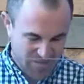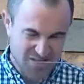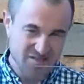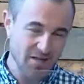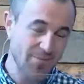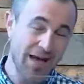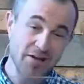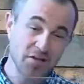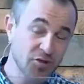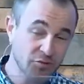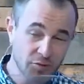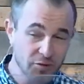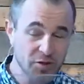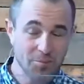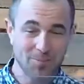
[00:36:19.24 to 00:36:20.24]
Somehow you
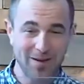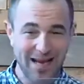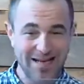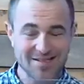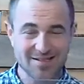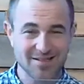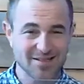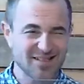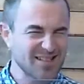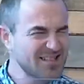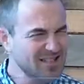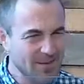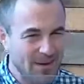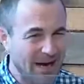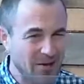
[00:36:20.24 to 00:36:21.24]
grew complacent, and
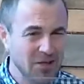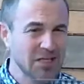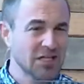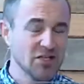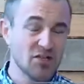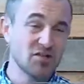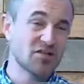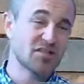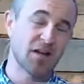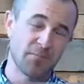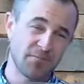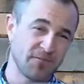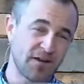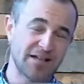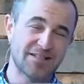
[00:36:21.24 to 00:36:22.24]
somehow you
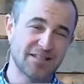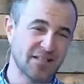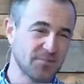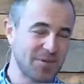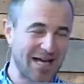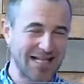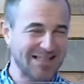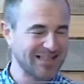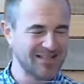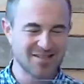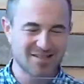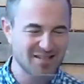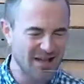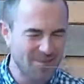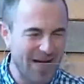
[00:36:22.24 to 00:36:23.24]
stopped fighting the battle,
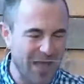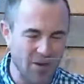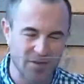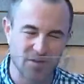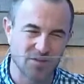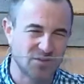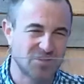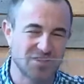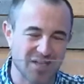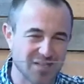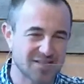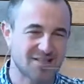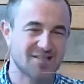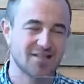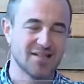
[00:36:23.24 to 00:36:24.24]
and somehow you
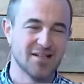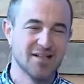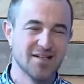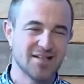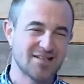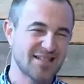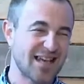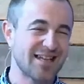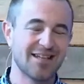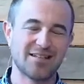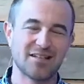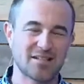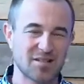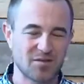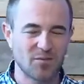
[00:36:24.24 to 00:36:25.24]
just said it
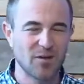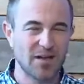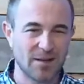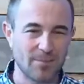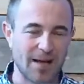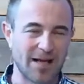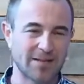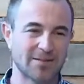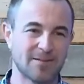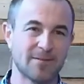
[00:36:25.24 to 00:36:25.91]
doesn't really matter.